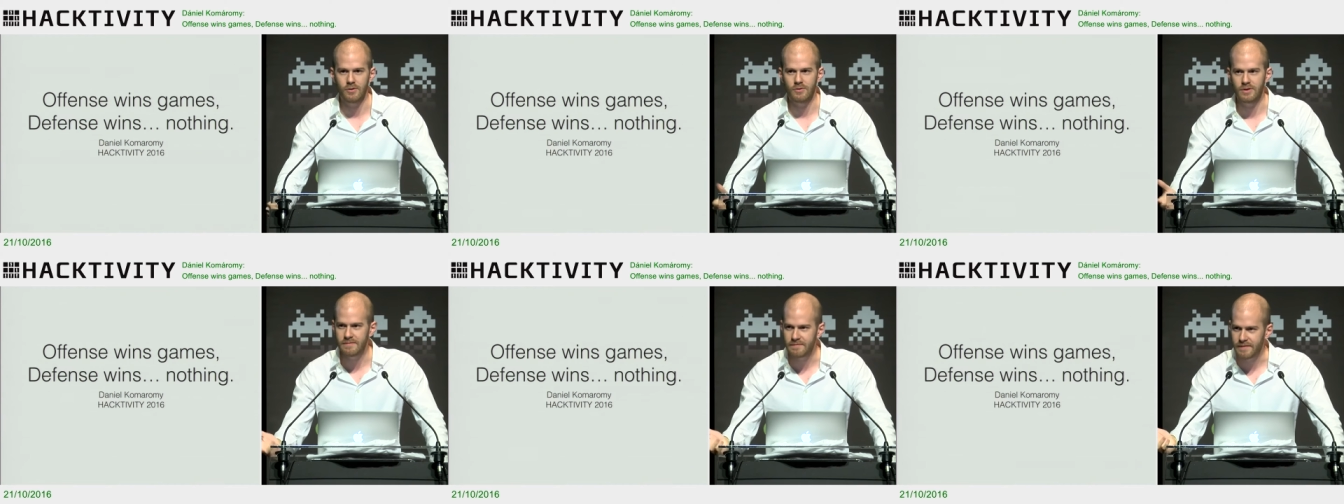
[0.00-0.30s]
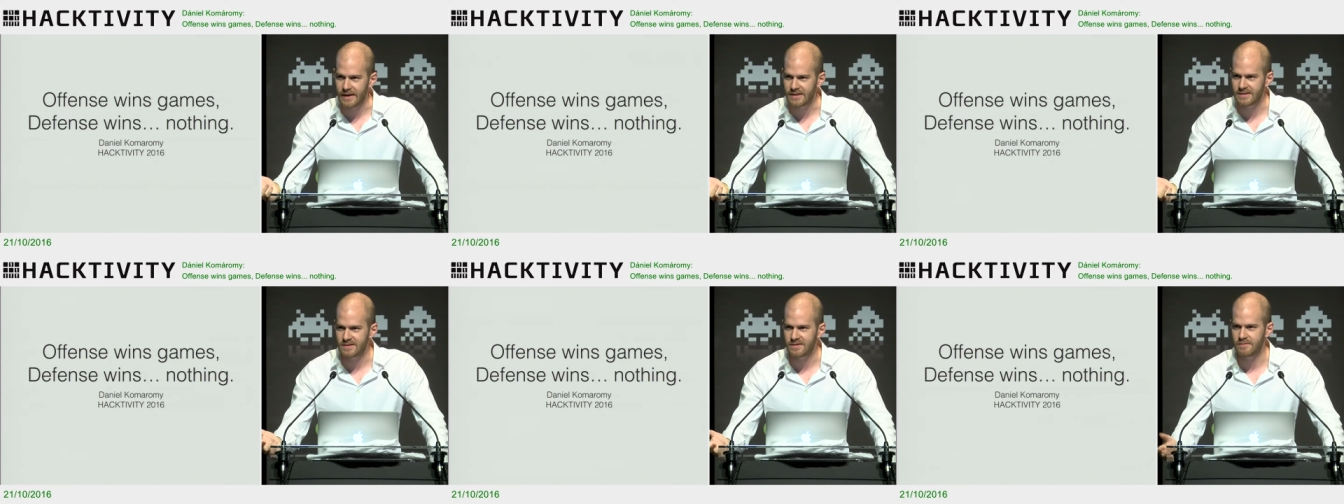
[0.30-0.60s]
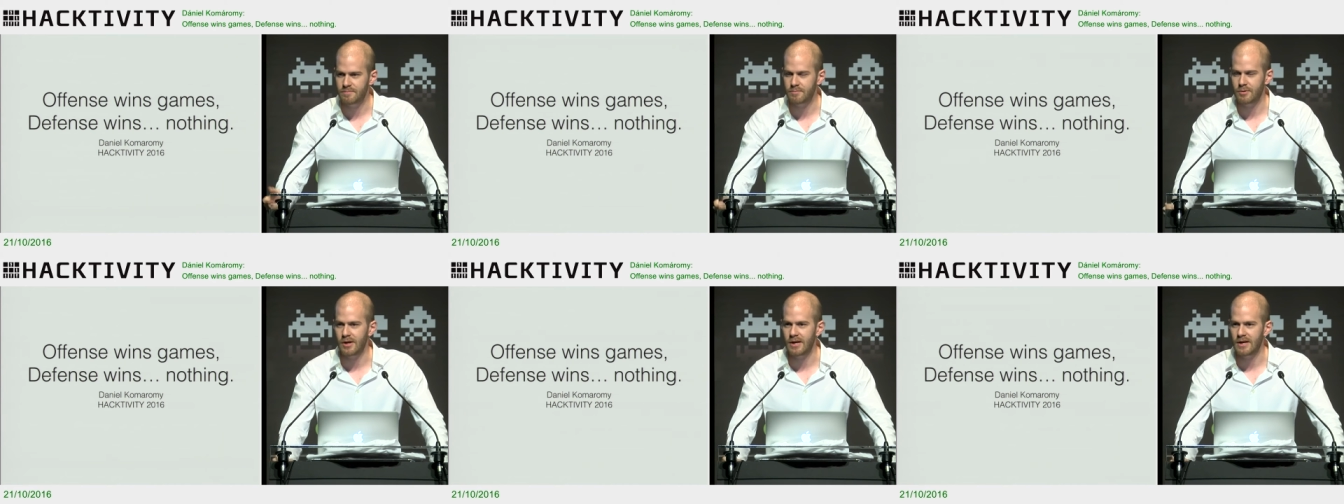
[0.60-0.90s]

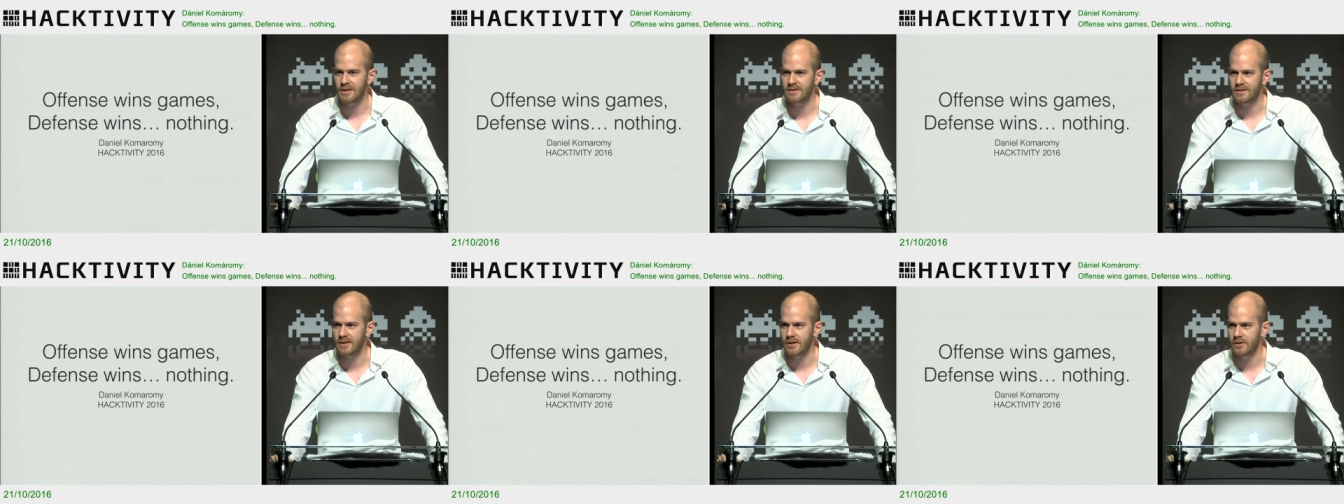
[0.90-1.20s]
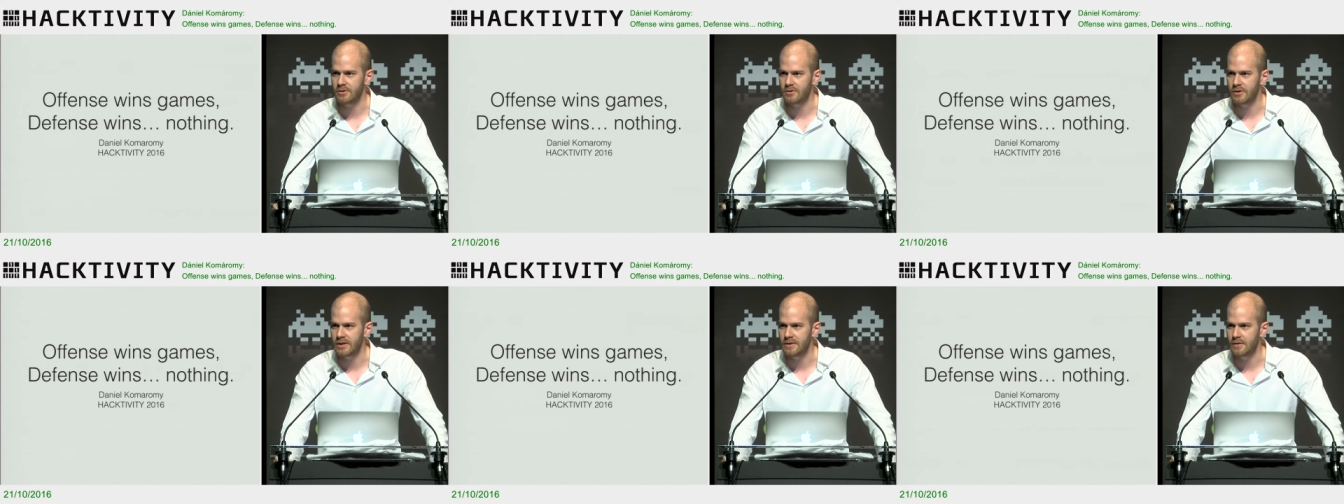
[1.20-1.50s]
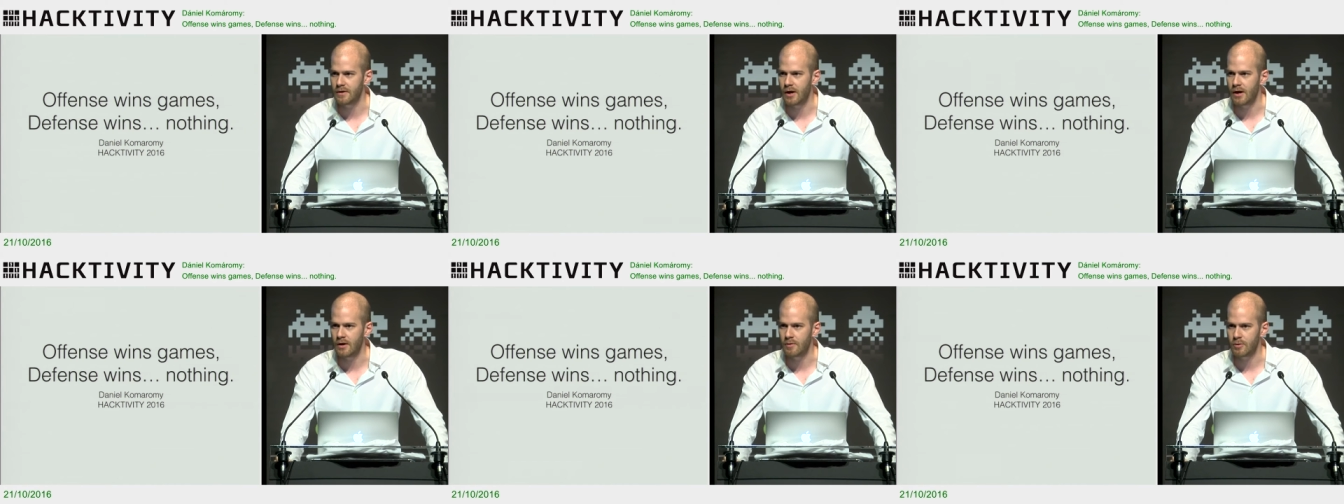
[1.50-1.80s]
defensive product security
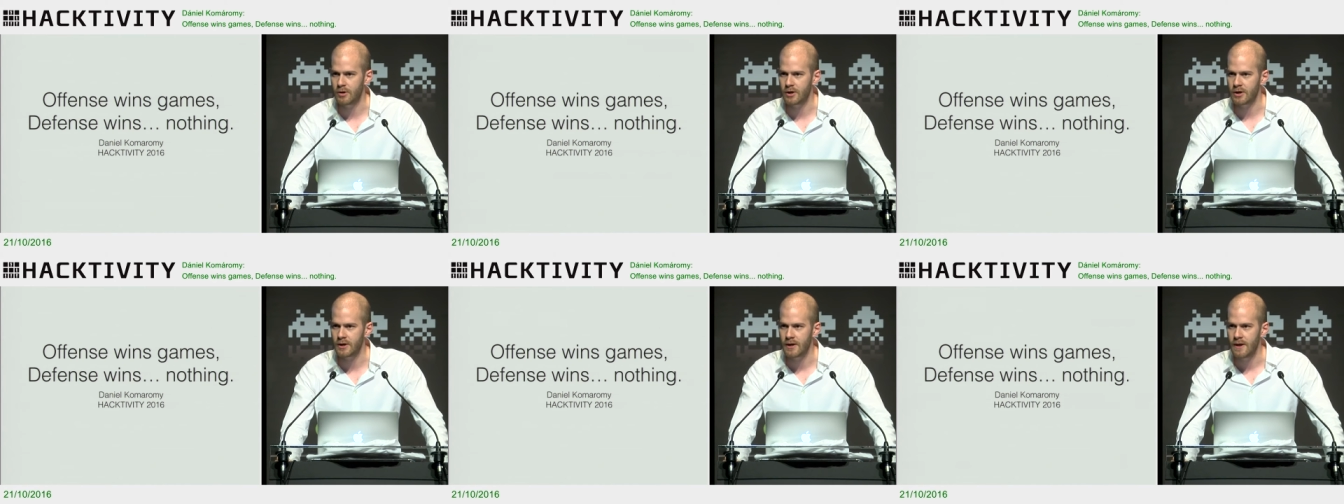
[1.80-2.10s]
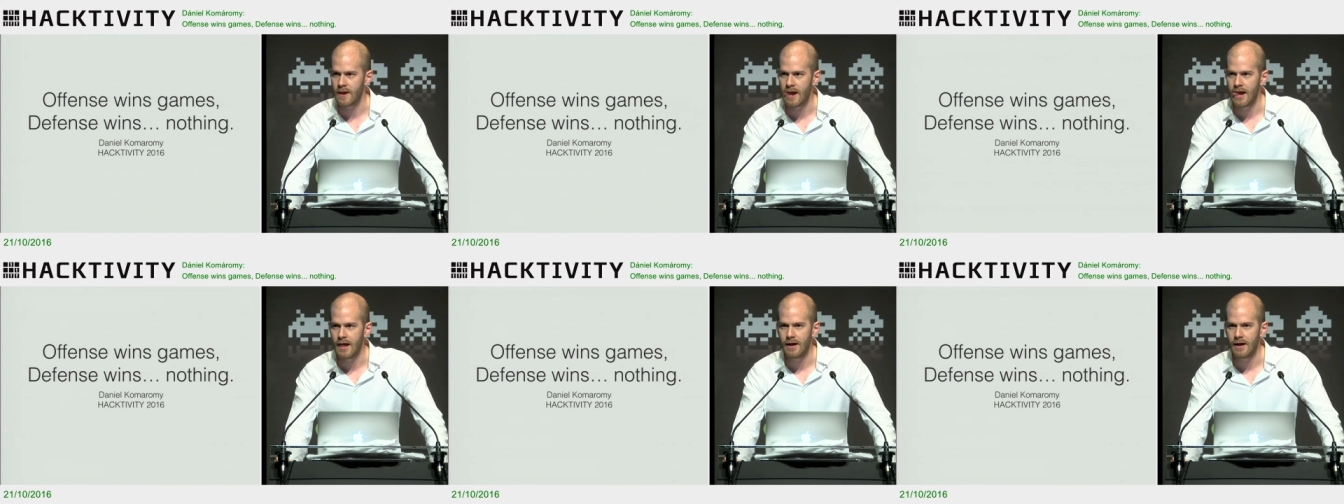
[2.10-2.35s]
work.